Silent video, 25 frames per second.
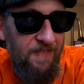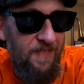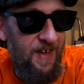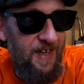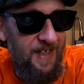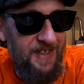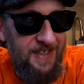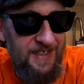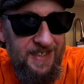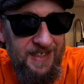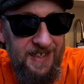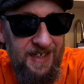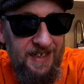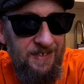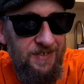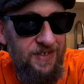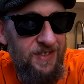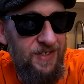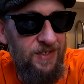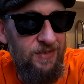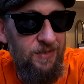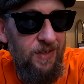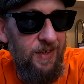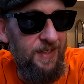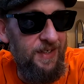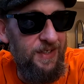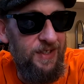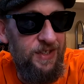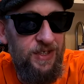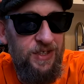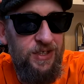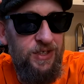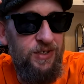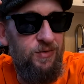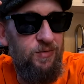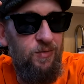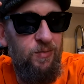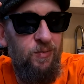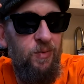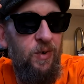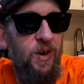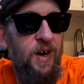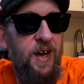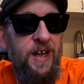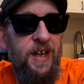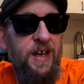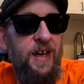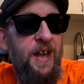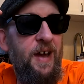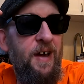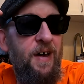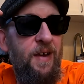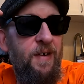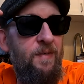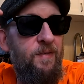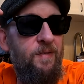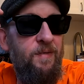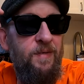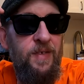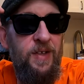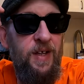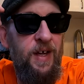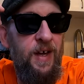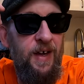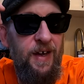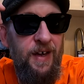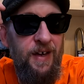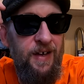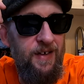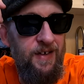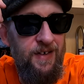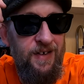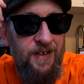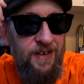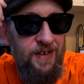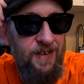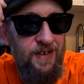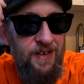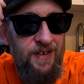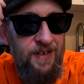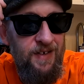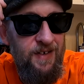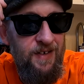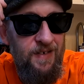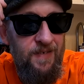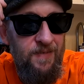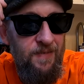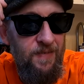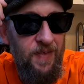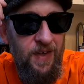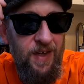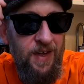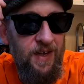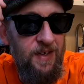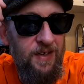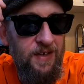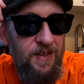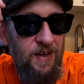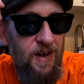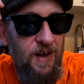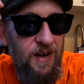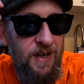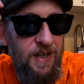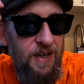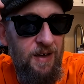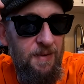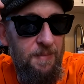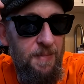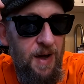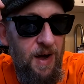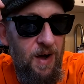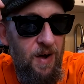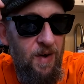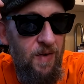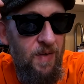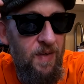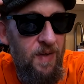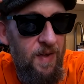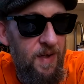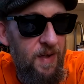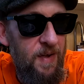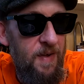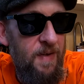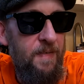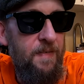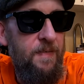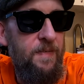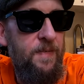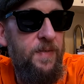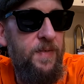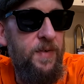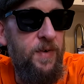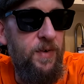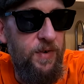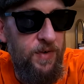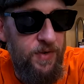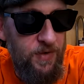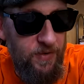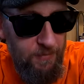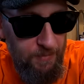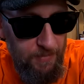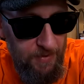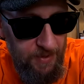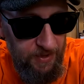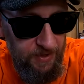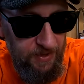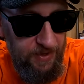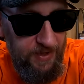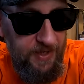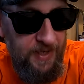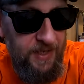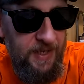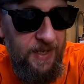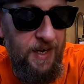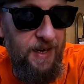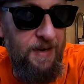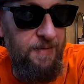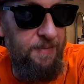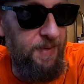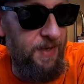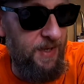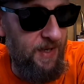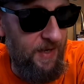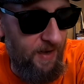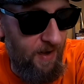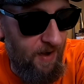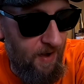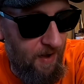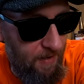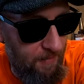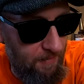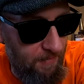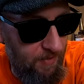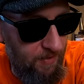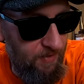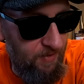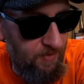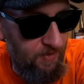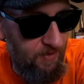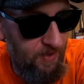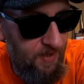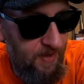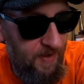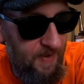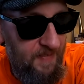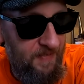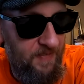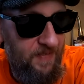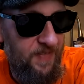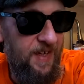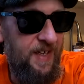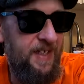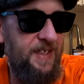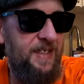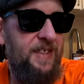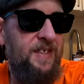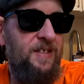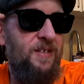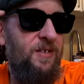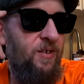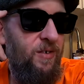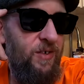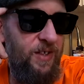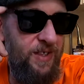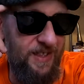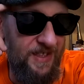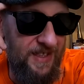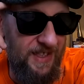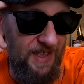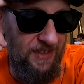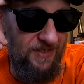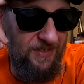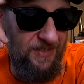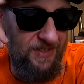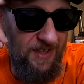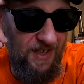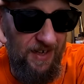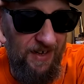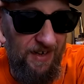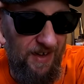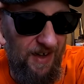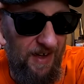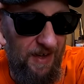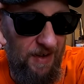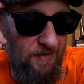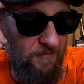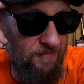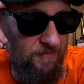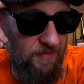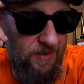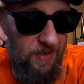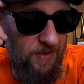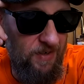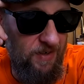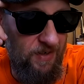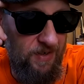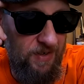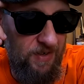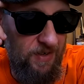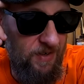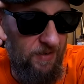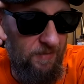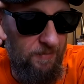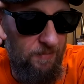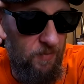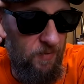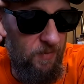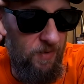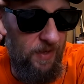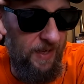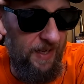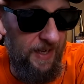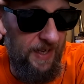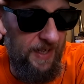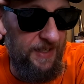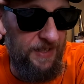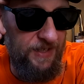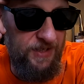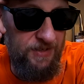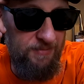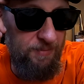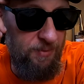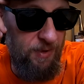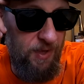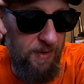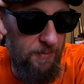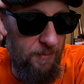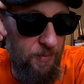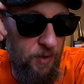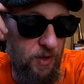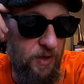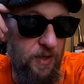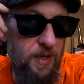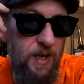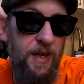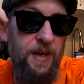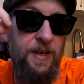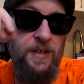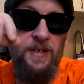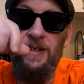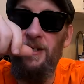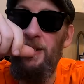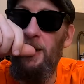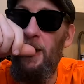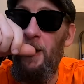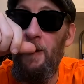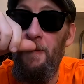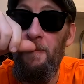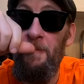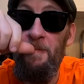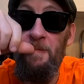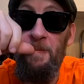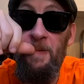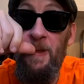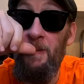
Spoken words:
That sounds like straight out of like talking about your humility and being humble. That totally sounds like out of a more like Asian playbook kind of stuff.